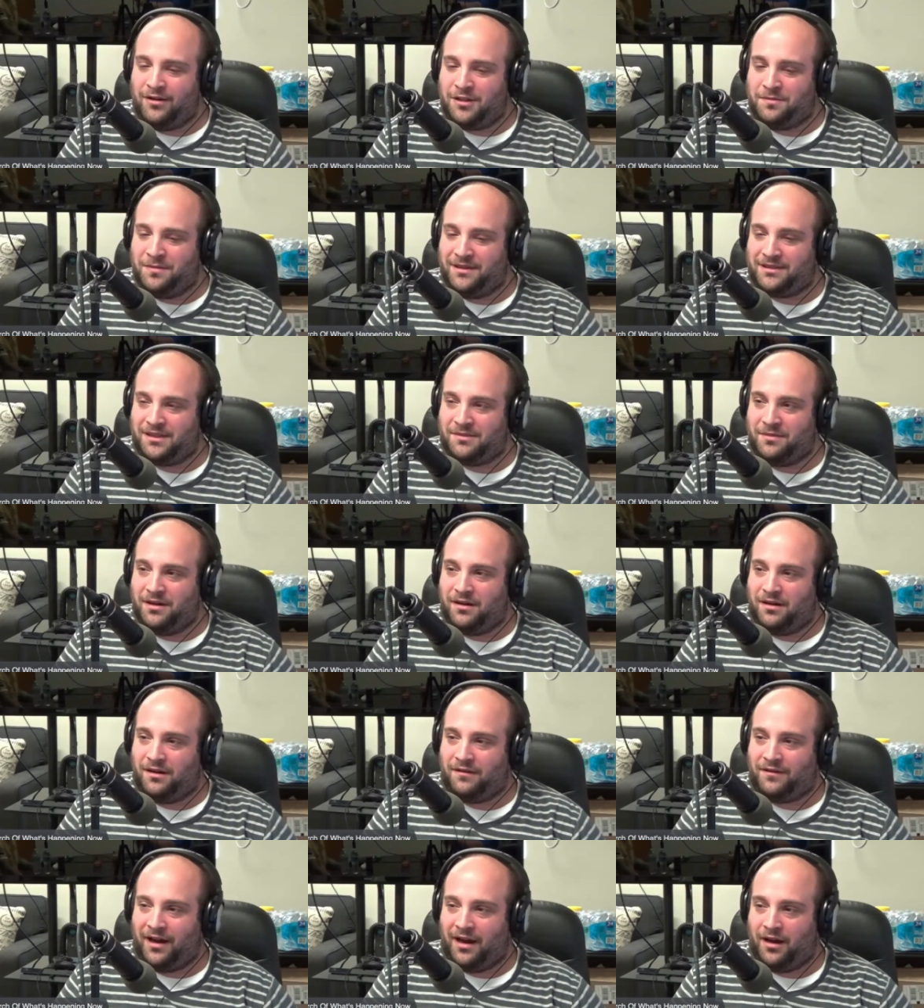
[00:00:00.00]
pisses me
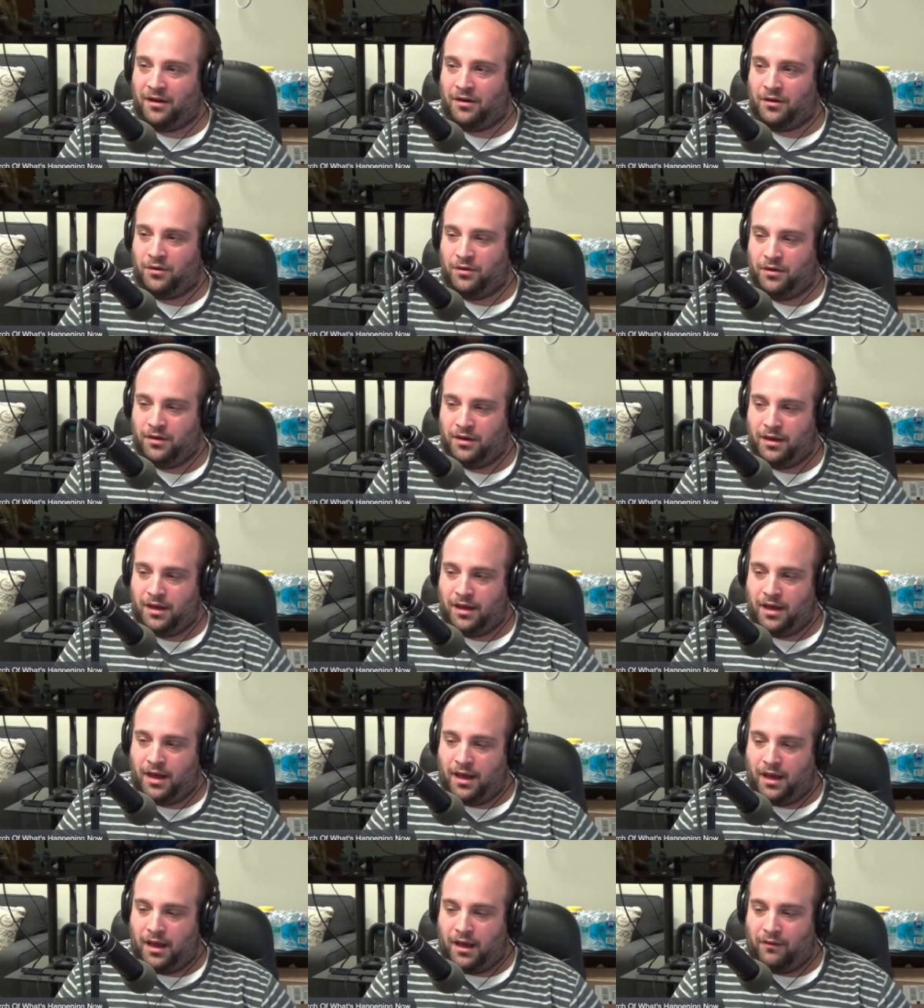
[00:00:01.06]
off how.
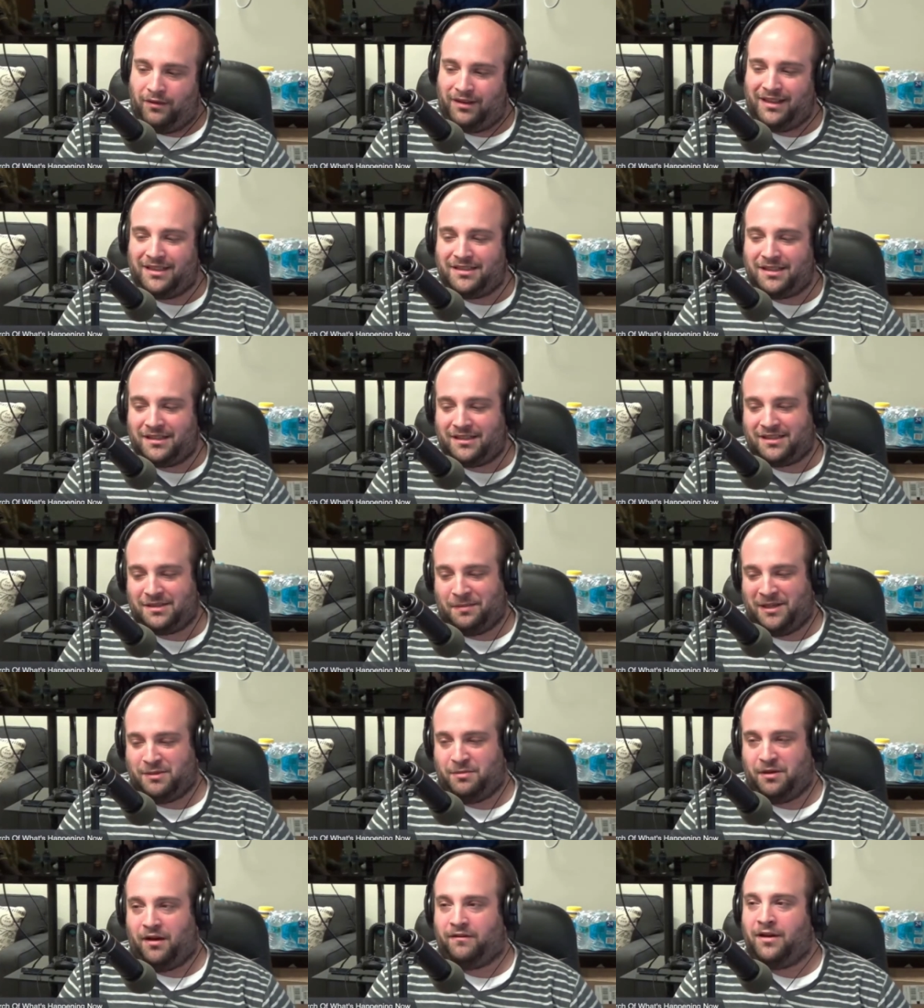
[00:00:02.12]
Well, this doesn't, doesn't
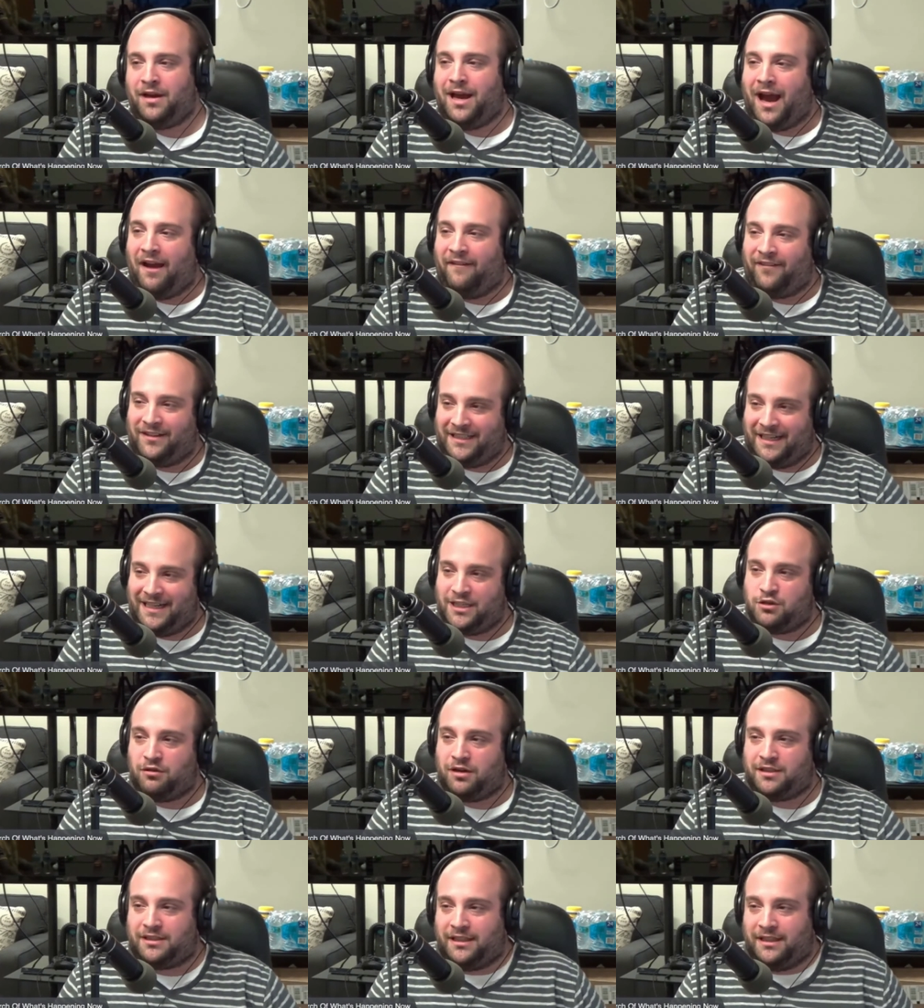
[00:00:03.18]
piss me off. I find it
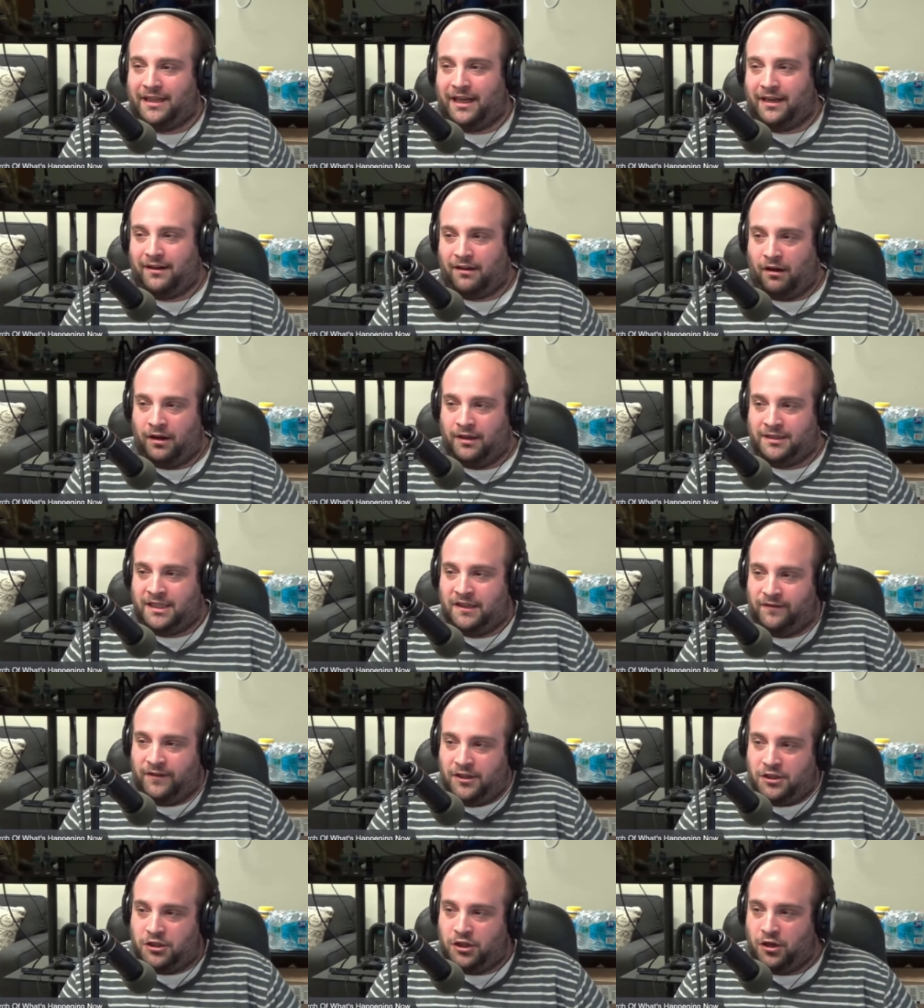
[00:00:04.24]
interesting that on
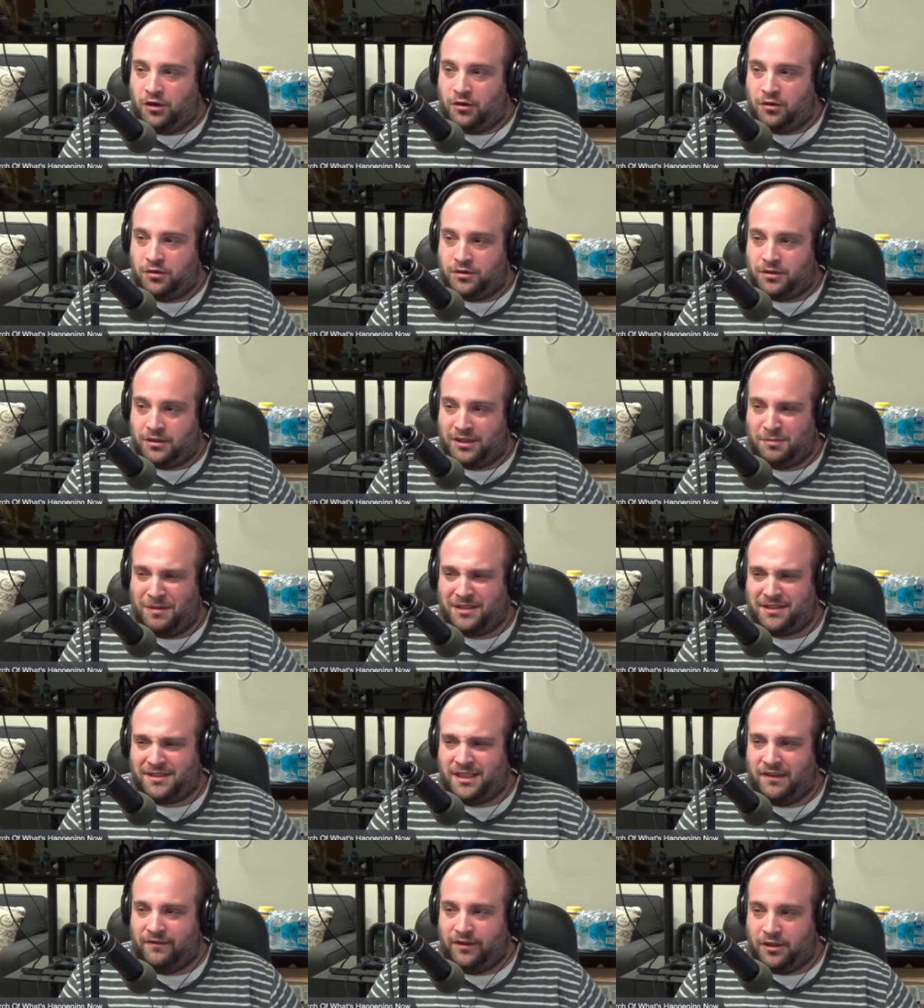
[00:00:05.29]
TV shows, especially
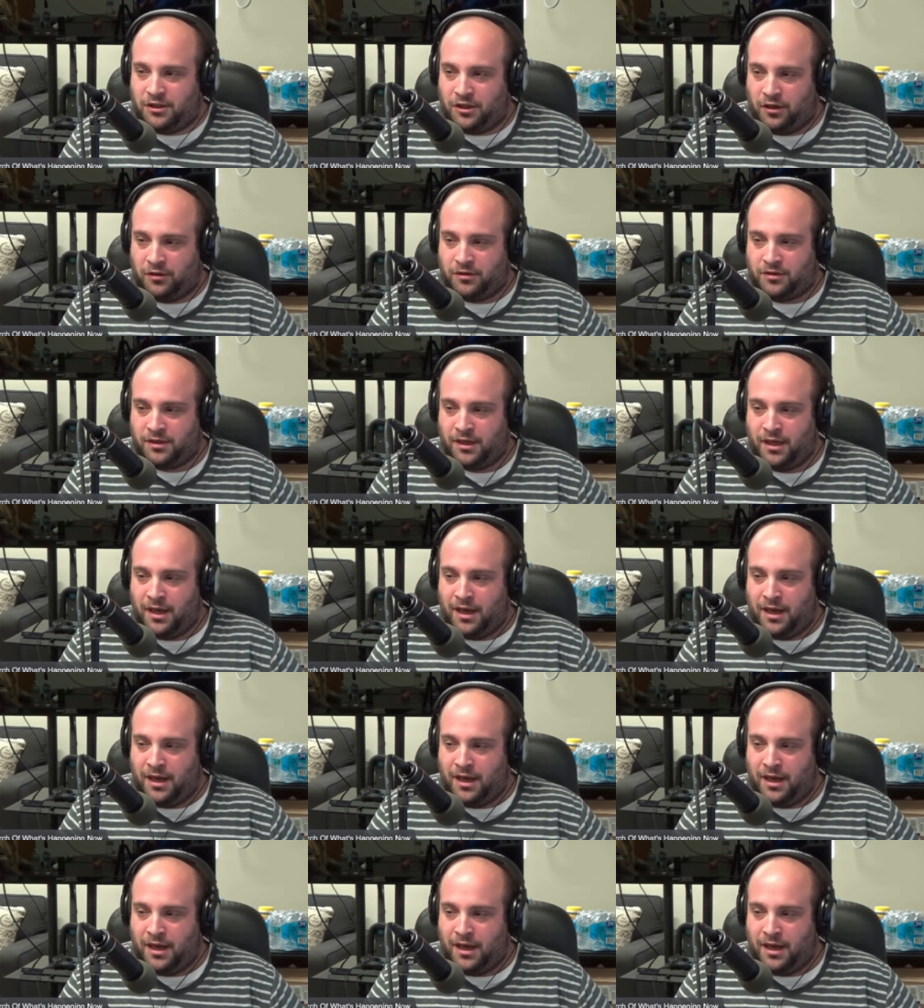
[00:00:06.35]
TV shows,